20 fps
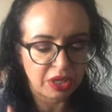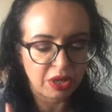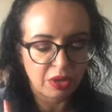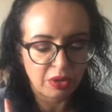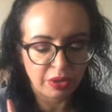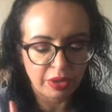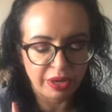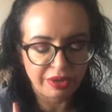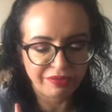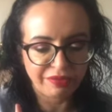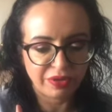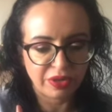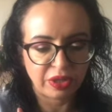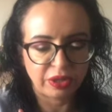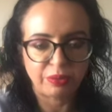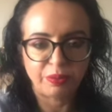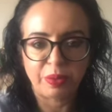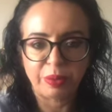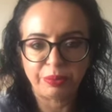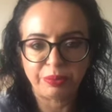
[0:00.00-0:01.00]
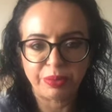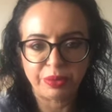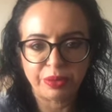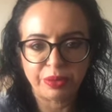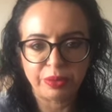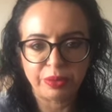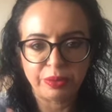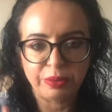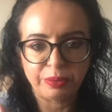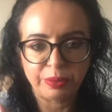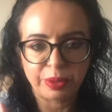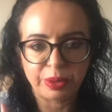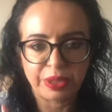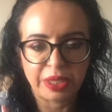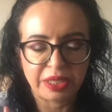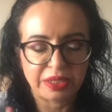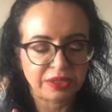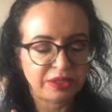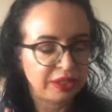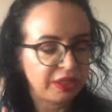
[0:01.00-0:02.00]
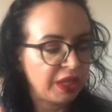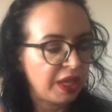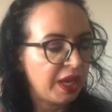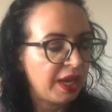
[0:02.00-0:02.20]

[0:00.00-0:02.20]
Oh, I forgot one product.